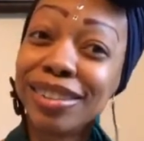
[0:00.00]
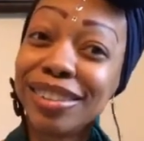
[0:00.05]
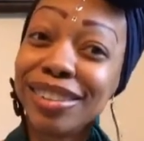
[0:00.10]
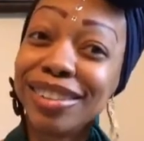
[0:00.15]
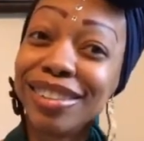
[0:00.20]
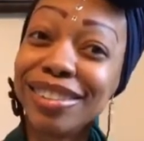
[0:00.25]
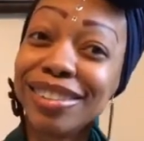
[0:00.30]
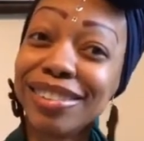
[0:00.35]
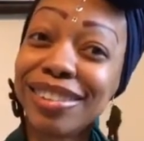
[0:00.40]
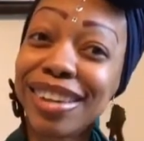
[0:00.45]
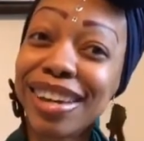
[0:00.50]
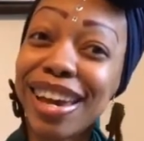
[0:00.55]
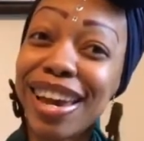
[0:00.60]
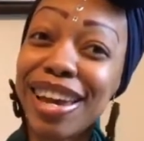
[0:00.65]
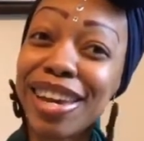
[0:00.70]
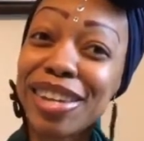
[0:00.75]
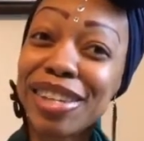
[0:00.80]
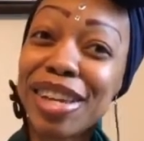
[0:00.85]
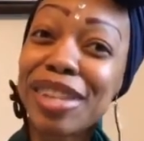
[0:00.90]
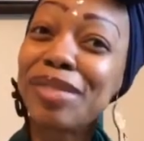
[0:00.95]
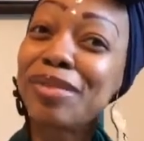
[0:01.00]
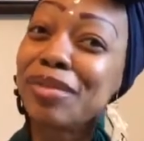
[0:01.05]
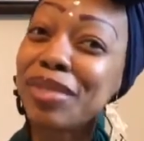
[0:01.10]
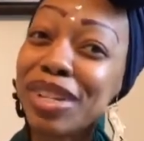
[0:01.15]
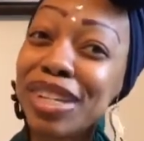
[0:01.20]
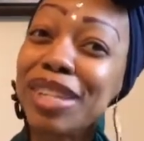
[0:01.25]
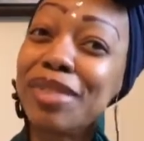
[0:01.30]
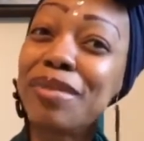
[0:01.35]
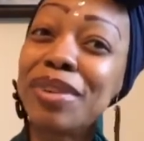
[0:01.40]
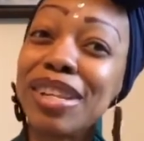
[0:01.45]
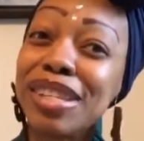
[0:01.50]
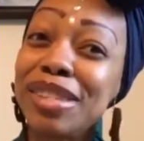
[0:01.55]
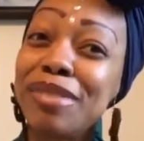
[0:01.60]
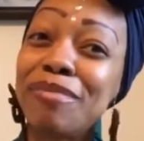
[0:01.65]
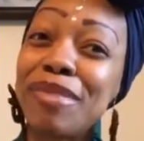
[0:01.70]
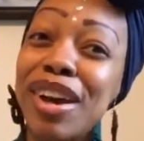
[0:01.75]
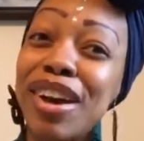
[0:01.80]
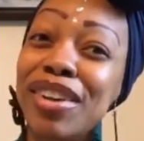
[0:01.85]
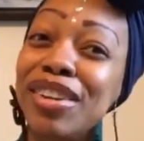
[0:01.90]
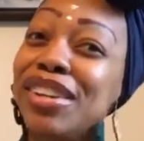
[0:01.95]
Okay, that's really what it's
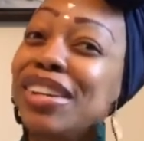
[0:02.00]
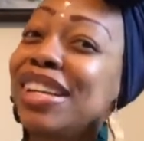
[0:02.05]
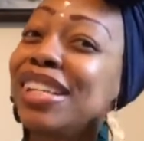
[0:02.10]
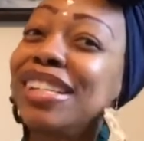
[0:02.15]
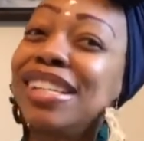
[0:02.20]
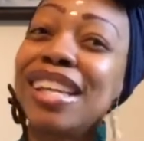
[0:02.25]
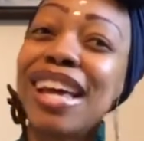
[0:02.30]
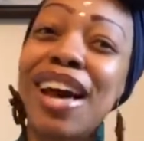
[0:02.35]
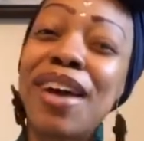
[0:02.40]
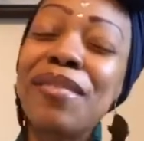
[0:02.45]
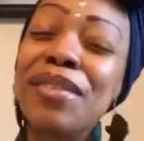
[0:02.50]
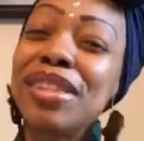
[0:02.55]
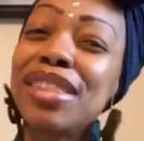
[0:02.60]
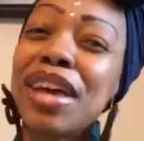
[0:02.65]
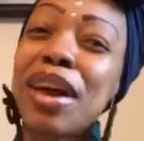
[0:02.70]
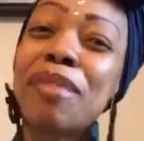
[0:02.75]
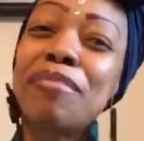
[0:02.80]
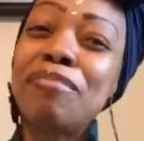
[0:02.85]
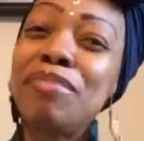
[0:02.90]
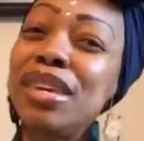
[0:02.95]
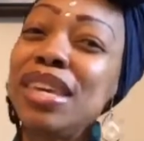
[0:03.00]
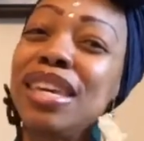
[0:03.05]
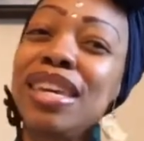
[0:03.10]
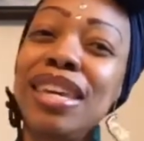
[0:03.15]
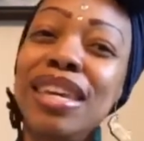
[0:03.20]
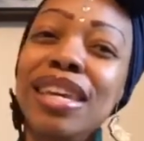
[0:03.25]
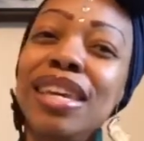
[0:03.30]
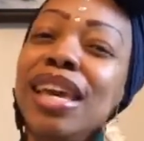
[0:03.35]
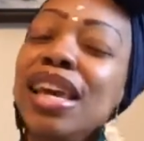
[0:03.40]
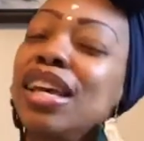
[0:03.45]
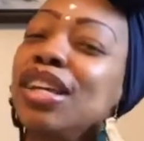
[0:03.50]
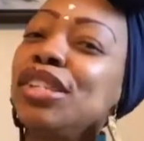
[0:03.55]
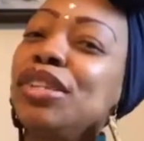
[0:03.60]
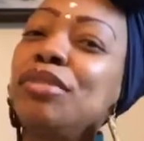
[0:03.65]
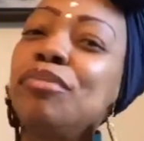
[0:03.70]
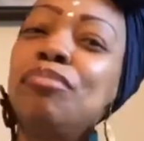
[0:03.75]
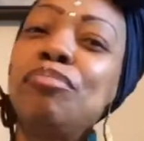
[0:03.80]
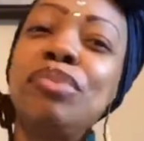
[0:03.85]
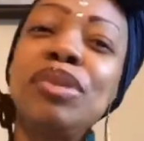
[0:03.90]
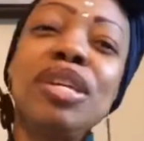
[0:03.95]
about. You're allowing that being to
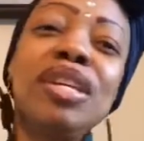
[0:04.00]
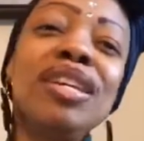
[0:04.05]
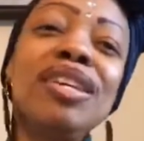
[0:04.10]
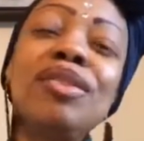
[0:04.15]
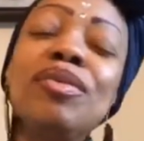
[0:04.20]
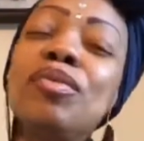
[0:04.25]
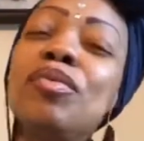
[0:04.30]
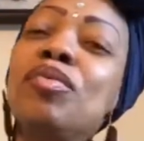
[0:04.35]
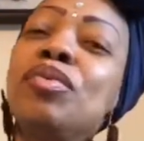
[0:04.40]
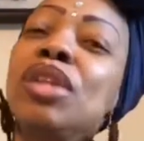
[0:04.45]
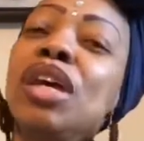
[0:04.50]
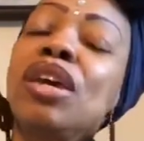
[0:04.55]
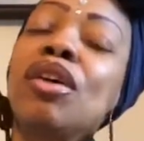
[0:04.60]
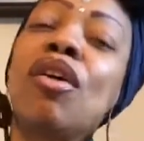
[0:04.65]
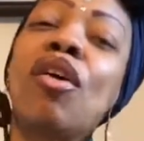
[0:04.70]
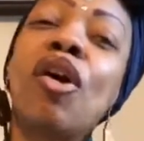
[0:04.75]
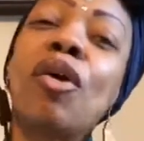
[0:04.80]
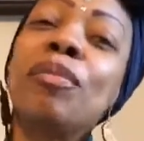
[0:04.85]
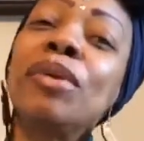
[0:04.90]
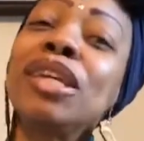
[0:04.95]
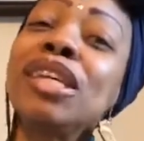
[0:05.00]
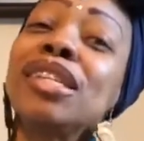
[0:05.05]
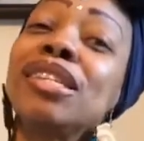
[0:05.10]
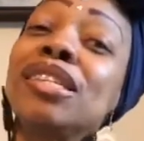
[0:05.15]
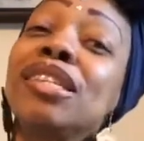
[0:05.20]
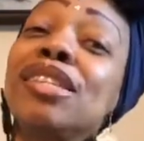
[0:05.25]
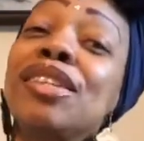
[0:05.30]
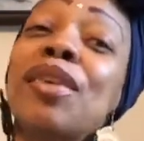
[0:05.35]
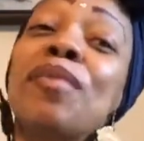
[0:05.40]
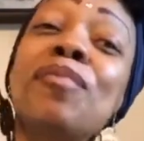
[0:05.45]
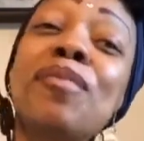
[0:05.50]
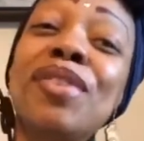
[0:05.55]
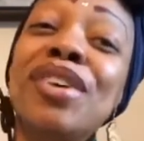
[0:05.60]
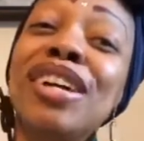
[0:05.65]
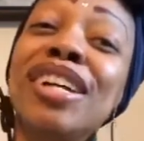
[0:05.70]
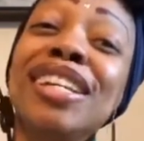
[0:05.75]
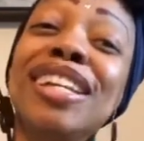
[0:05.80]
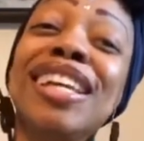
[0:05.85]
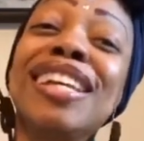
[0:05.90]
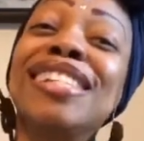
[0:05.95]
be who they are, because
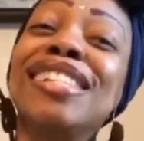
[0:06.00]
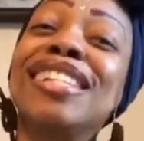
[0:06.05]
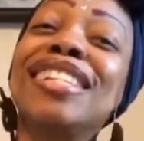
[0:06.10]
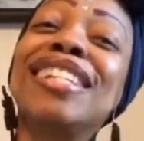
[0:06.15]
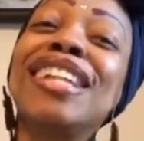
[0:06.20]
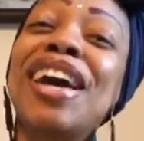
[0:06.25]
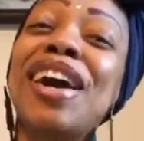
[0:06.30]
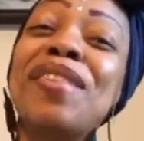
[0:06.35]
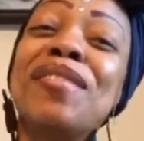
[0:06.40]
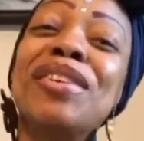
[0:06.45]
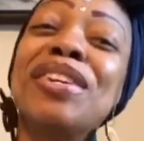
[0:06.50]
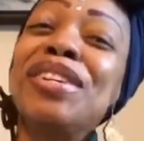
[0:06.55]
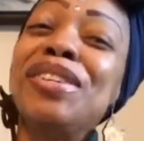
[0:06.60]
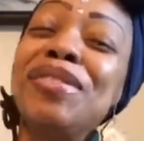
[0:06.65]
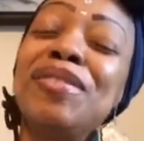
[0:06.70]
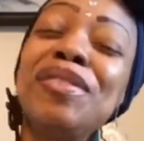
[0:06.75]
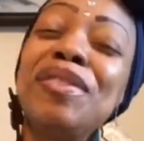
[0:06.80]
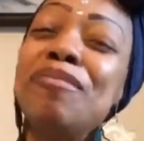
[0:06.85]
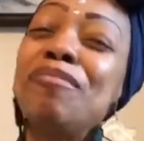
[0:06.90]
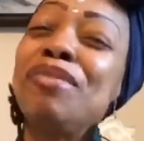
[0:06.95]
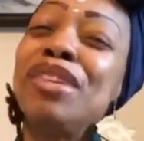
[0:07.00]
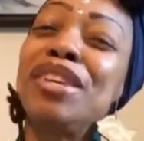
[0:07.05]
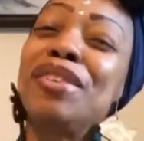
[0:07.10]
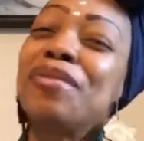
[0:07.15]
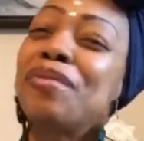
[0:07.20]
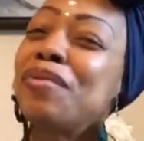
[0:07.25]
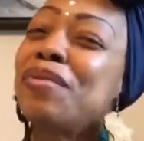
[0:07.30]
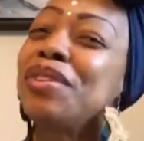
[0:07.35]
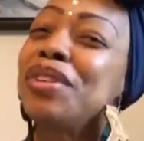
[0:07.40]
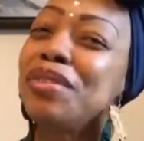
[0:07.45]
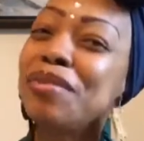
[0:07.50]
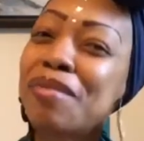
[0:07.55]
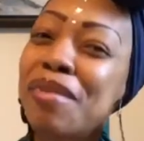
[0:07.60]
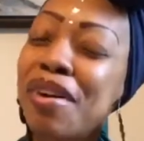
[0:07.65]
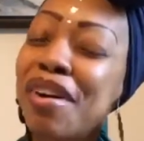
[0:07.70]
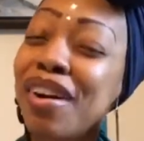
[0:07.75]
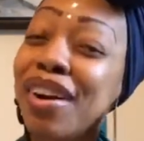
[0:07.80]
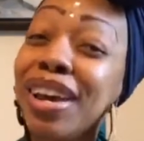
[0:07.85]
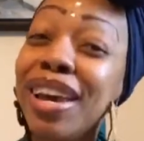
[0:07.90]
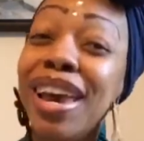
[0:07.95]
someone is allowing you to be who you
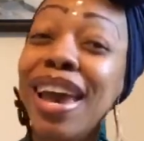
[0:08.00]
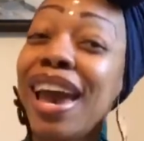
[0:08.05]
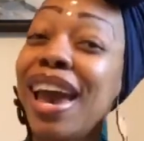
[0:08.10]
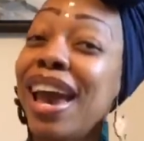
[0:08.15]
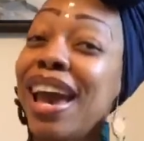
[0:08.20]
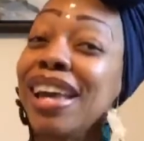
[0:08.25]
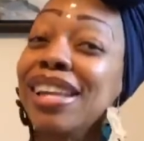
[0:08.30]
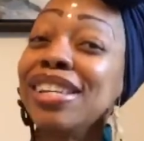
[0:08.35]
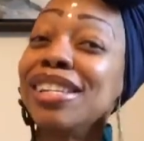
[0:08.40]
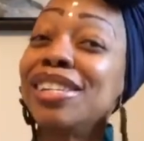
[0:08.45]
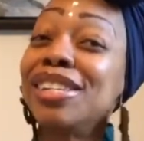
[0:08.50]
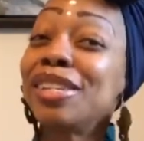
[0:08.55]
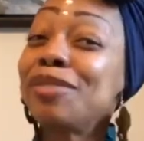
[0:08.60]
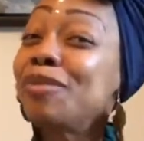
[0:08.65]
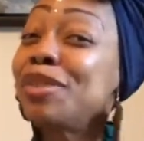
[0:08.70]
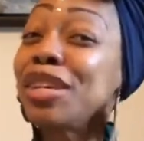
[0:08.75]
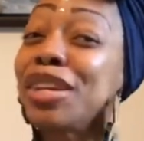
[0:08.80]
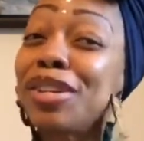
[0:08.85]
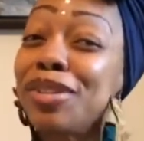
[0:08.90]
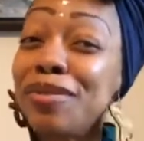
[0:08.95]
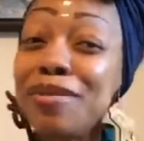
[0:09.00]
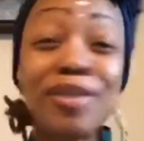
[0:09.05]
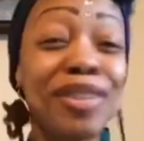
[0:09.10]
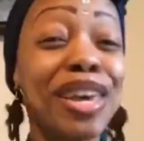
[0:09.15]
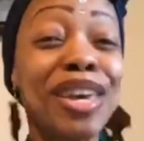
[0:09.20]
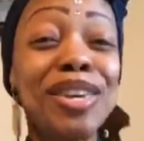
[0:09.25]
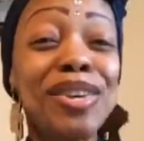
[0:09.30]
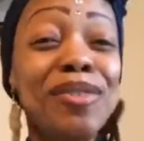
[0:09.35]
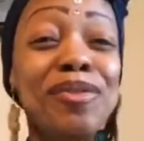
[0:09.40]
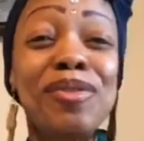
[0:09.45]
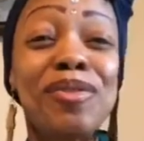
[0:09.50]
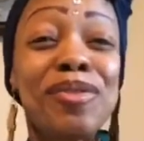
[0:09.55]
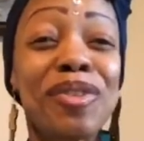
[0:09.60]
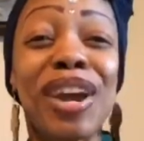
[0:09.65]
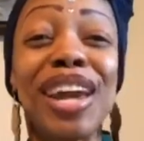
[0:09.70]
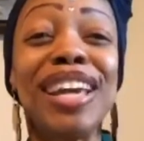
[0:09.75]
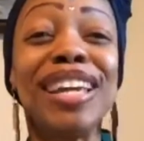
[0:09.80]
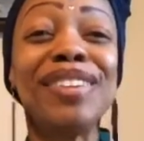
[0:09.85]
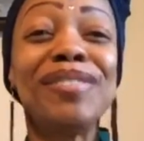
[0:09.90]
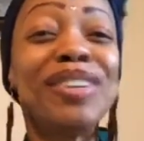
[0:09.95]
are. And just because you think you're
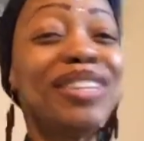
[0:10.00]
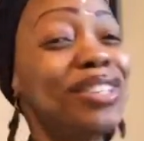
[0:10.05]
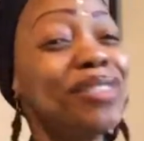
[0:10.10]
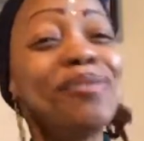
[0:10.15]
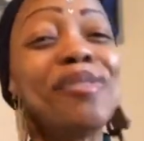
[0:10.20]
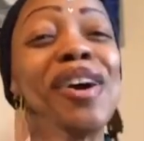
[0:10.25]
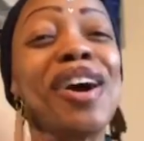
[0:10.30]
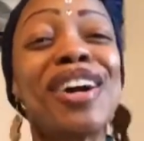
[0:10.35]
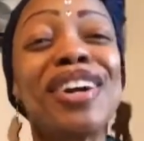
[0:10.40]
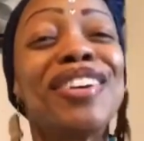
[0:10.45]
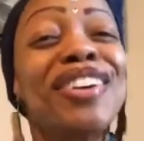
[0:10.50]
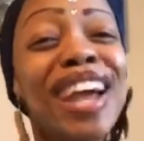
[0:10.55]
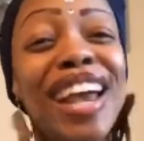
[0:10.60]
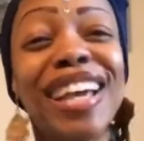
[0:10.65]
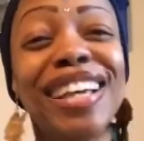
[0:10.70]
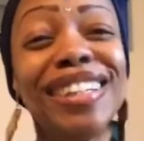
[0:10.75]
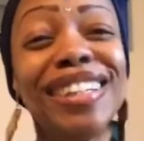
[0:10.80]
great, which you are great,